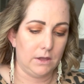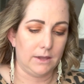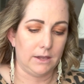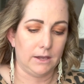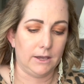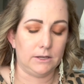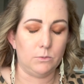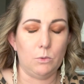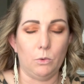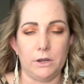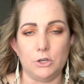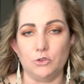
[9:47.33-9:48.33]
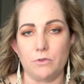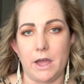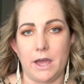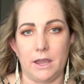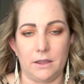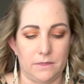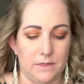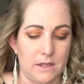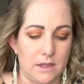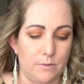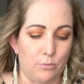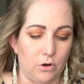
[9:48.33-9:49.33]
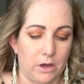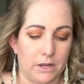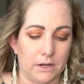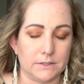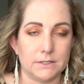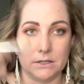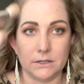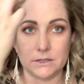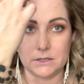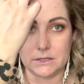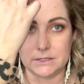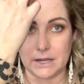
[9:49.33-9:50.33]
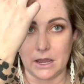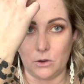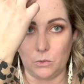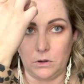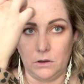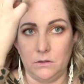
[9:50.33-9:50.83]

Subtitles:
And we want to drag the product down.